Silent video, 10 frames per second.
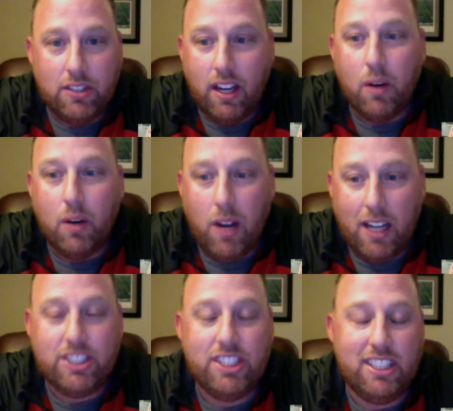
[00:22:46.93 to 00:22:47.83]
They are
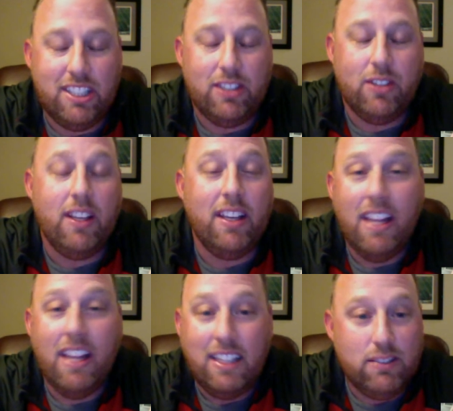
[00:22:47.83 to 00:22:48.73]
watching you, and
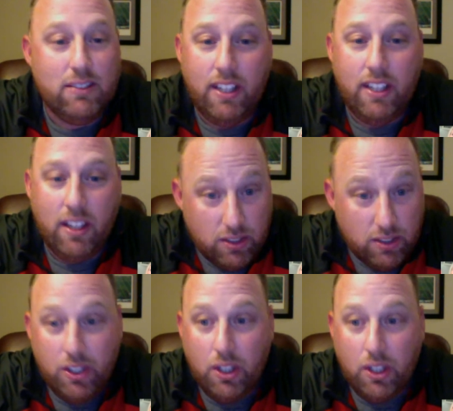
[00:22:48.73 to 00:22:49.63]
these videos are
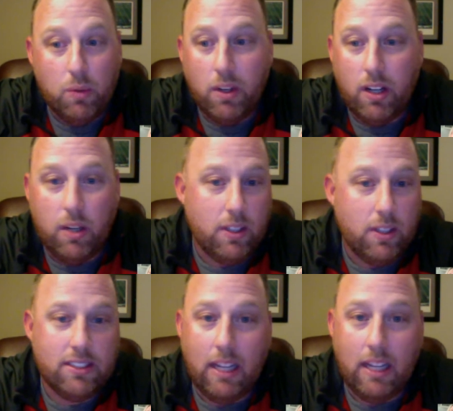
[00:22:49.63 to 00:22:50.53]
your one-on-one
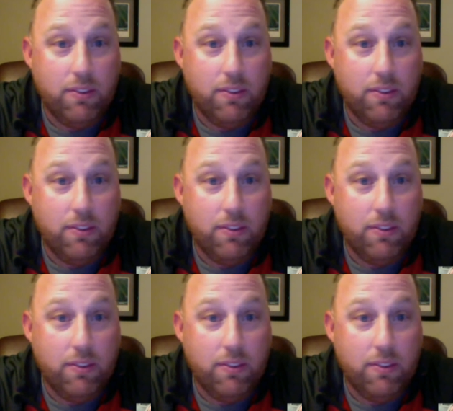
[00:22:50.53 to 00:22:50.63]
time.